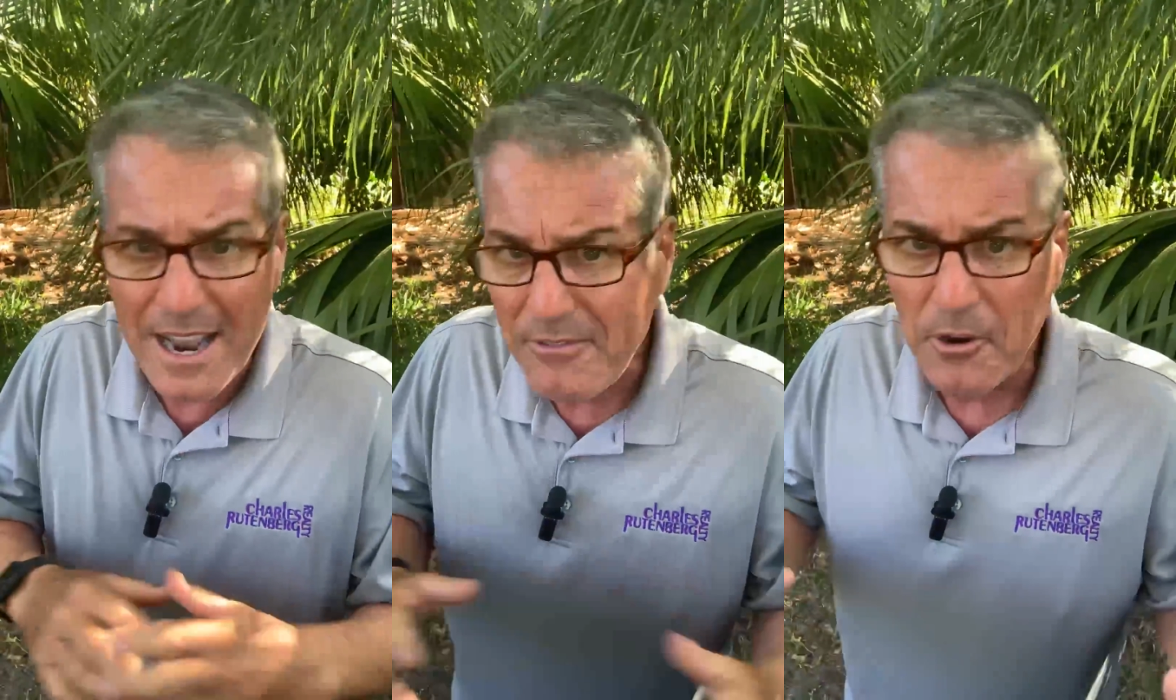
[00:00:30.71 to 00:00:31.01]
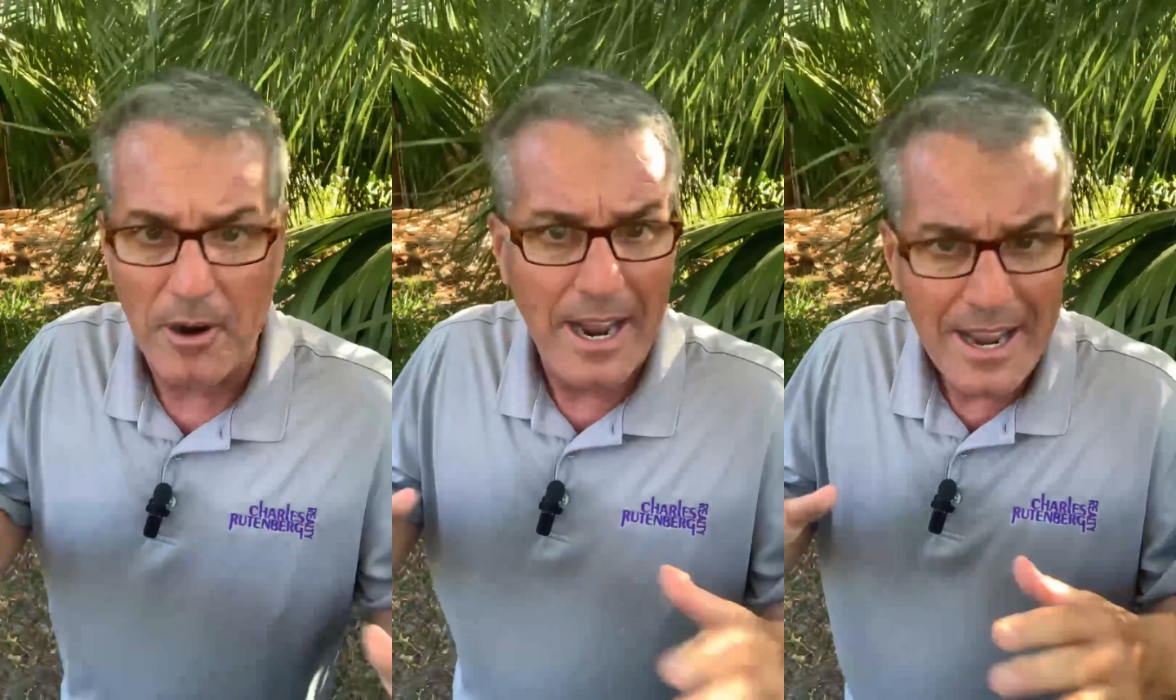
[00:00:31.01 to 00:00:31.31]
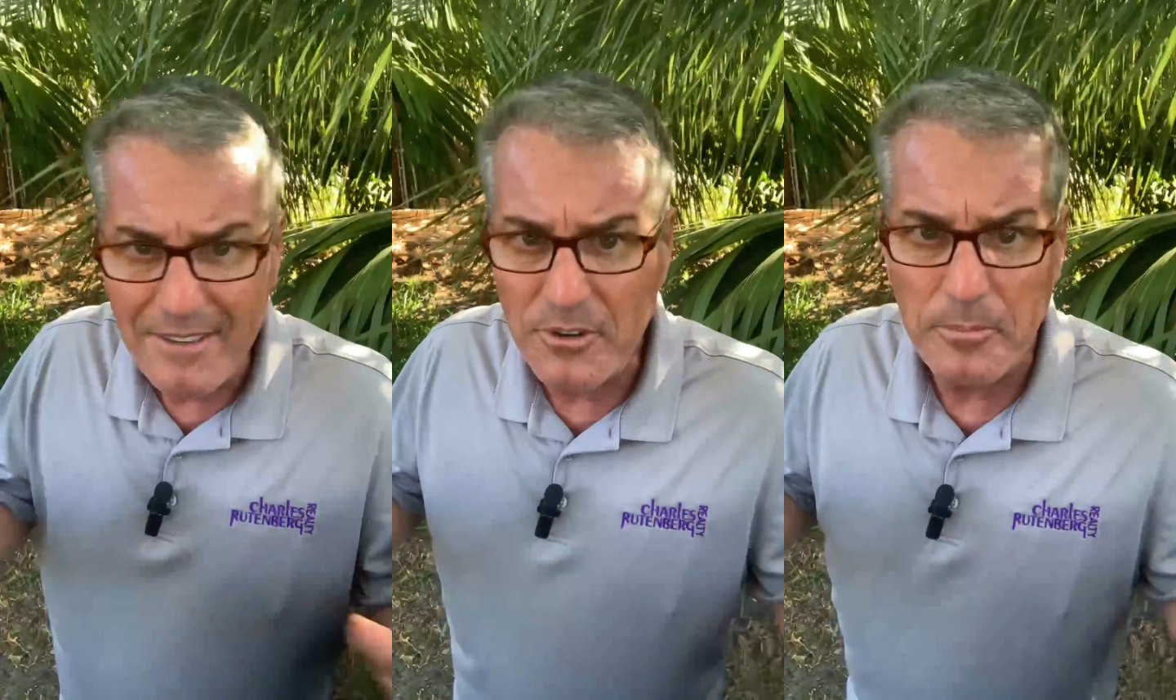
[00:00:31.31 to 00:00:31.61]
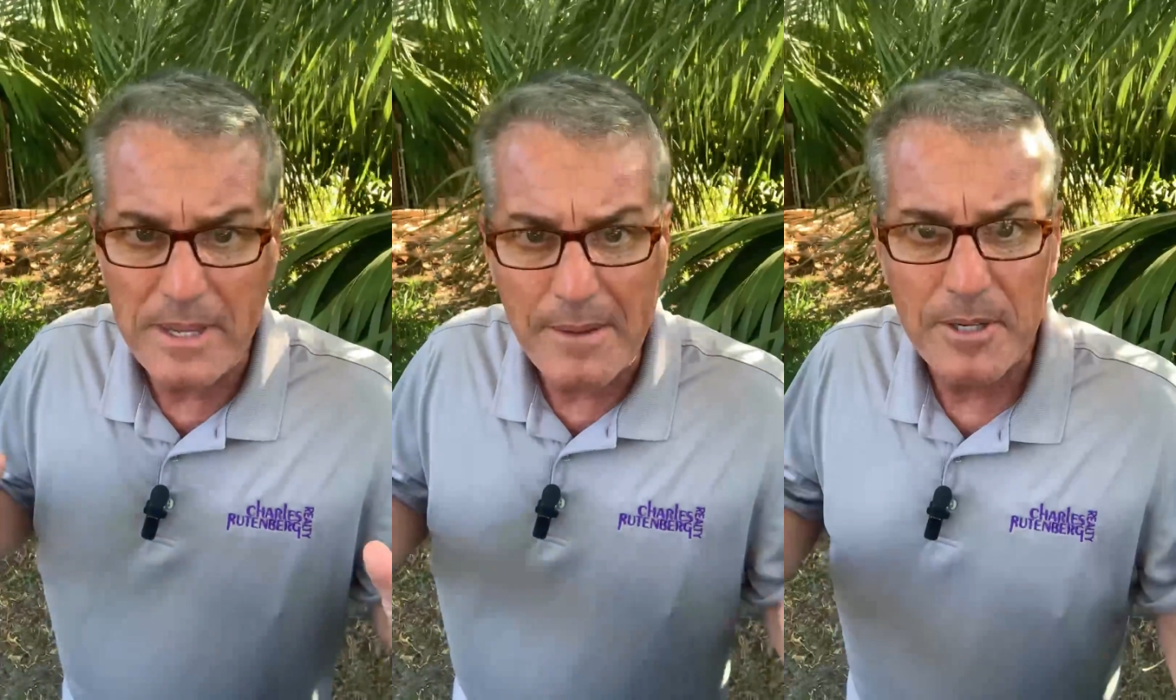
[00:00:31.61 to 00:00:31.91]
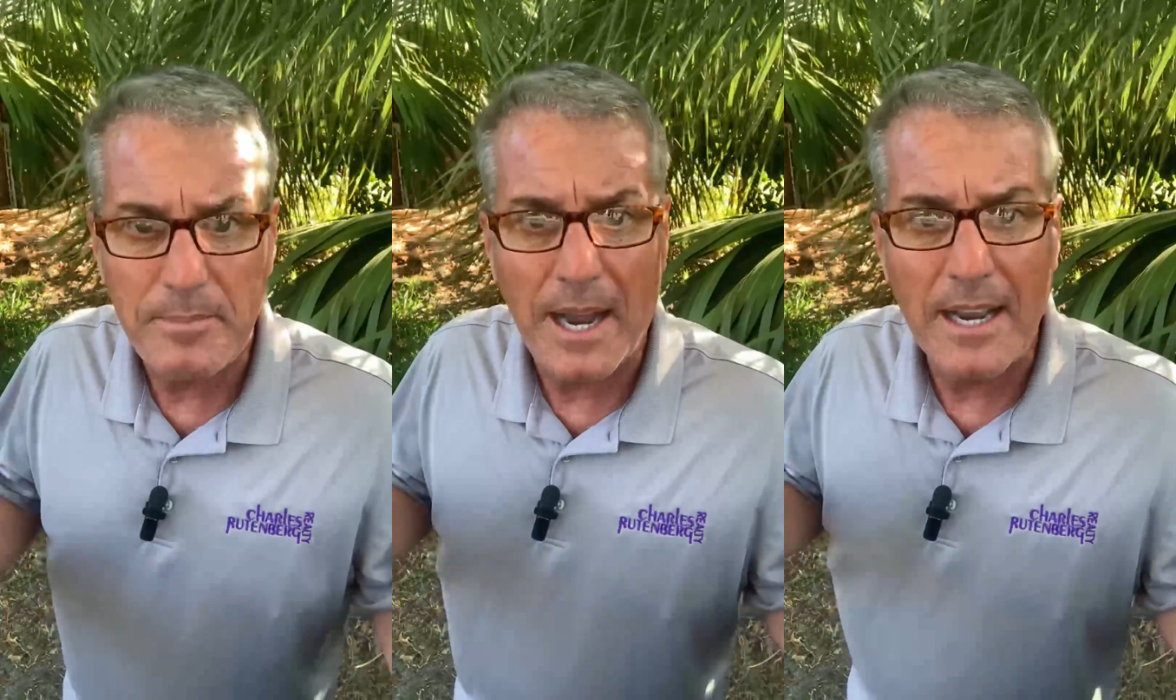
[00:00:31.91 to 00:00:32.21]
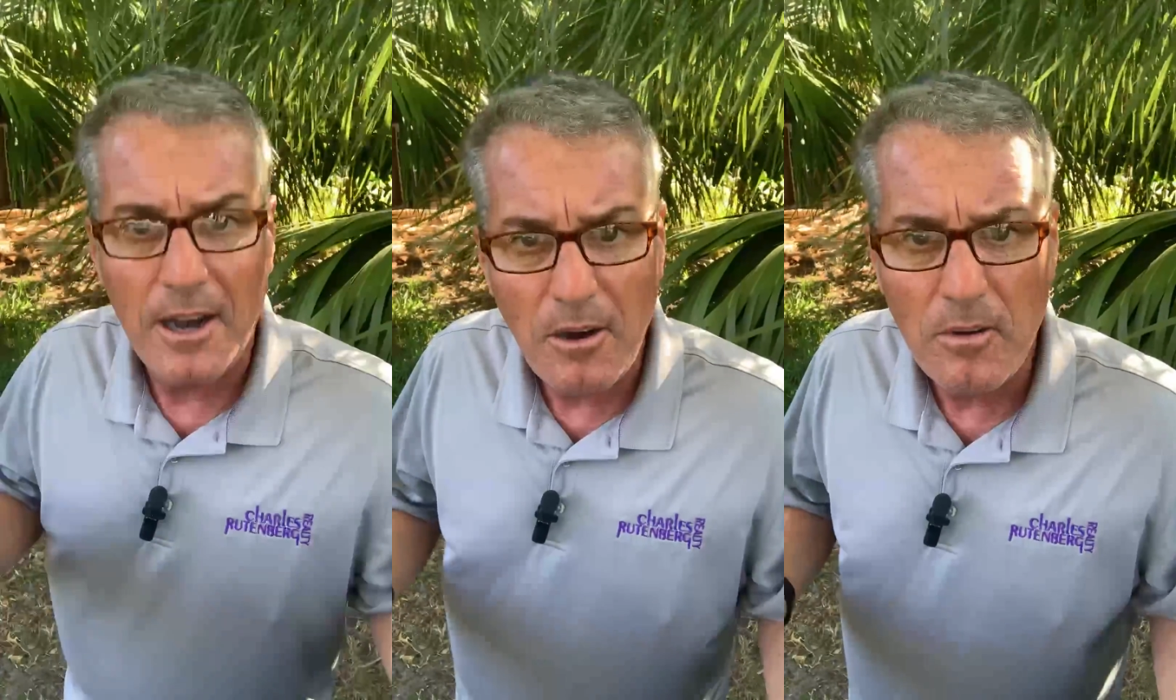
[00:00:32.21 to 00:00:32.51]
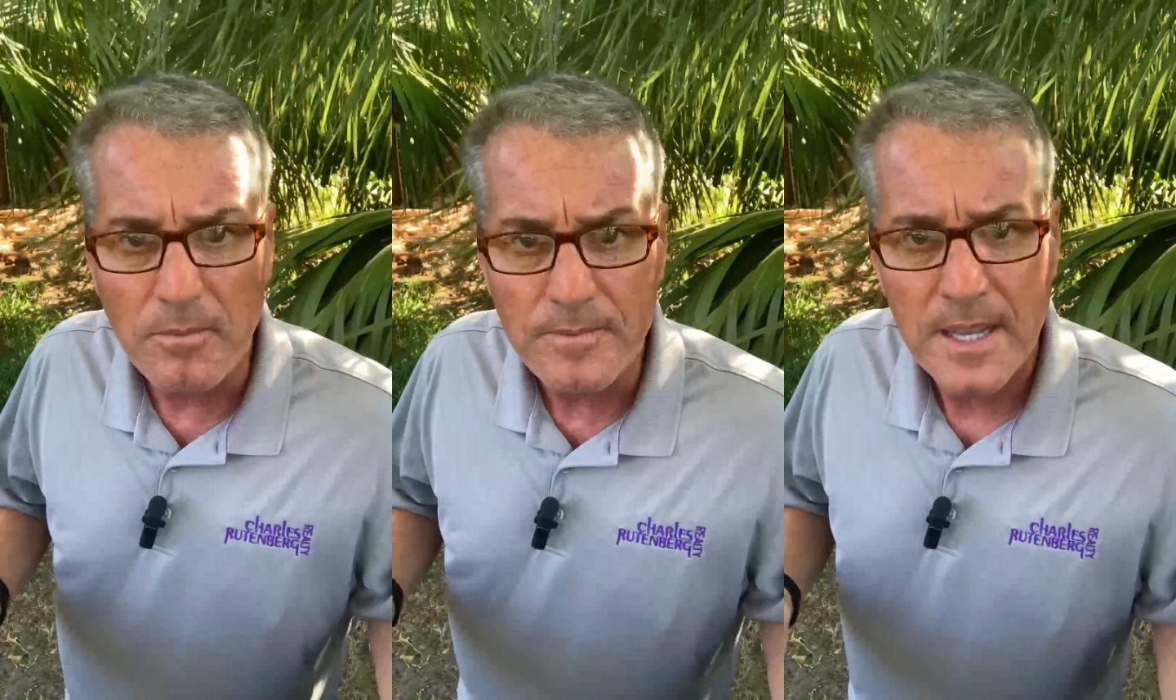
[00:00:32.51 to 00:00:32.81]
ever be able to buy a
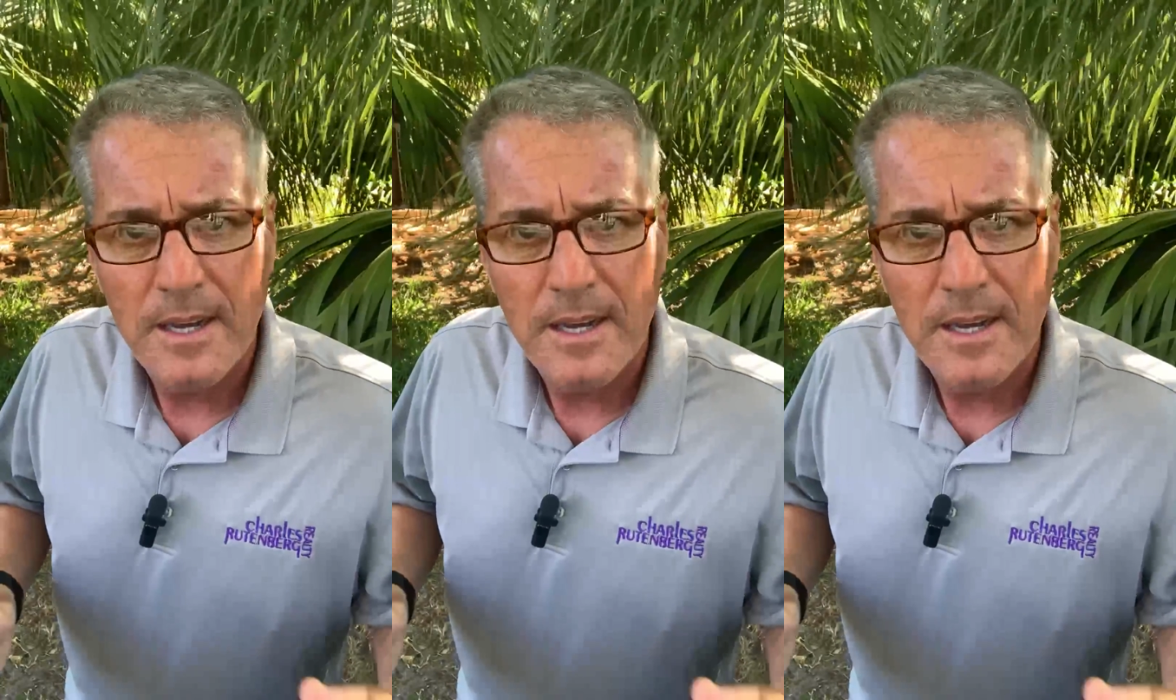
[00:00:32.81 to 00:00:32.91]
home?